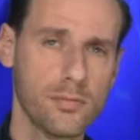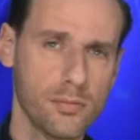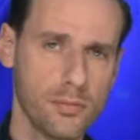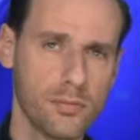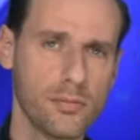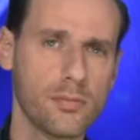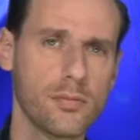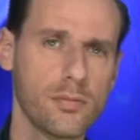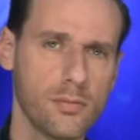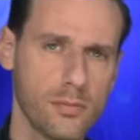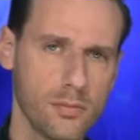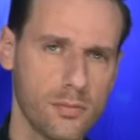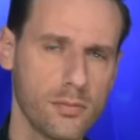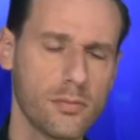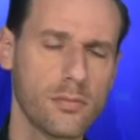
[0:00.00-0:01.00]

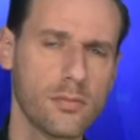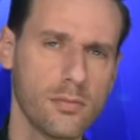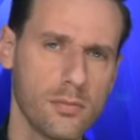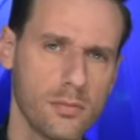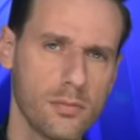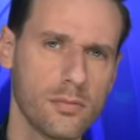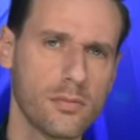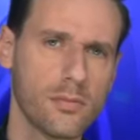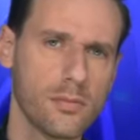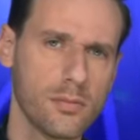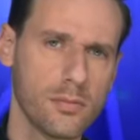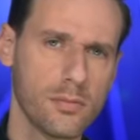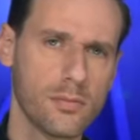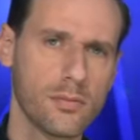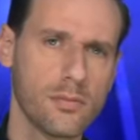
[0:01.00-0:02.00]

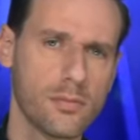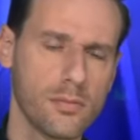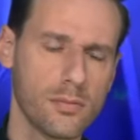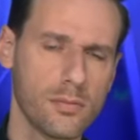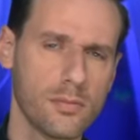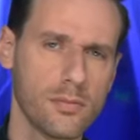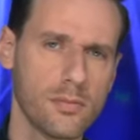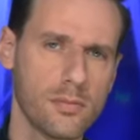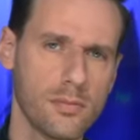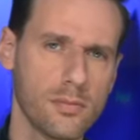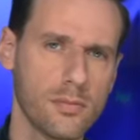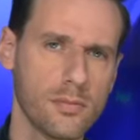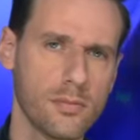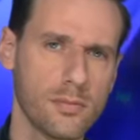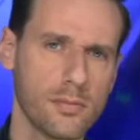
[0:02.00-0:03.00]

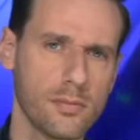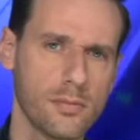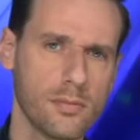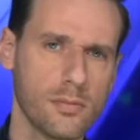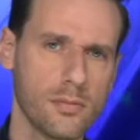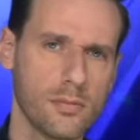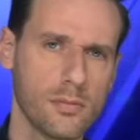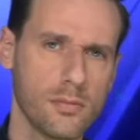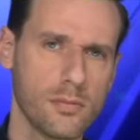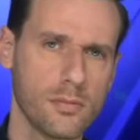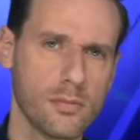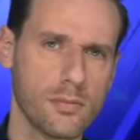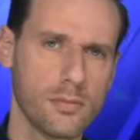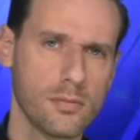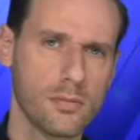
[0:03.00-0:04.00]

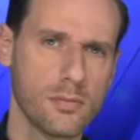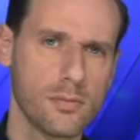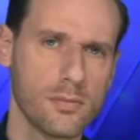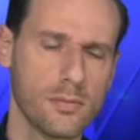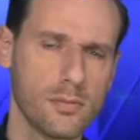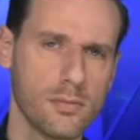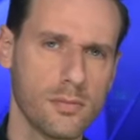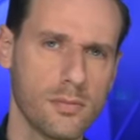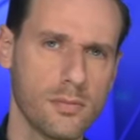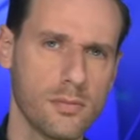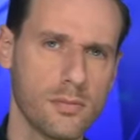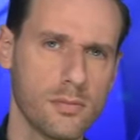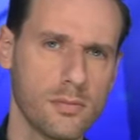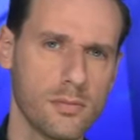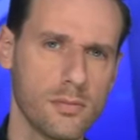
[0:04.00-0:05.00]

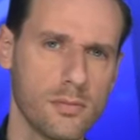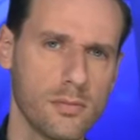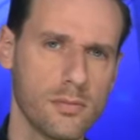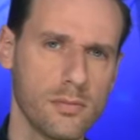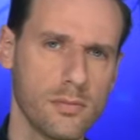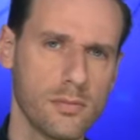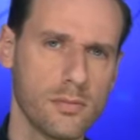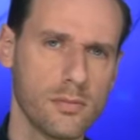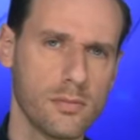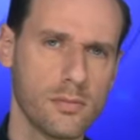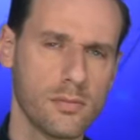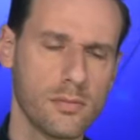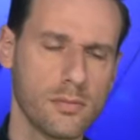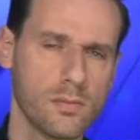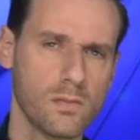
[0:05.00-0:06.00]

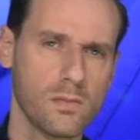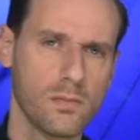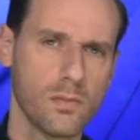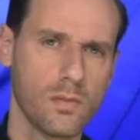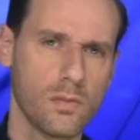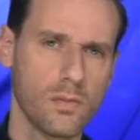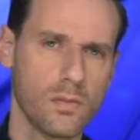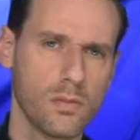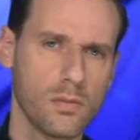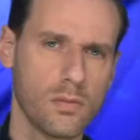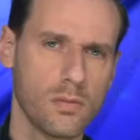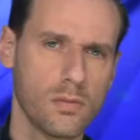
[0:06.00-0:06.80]
This person isn't speaking.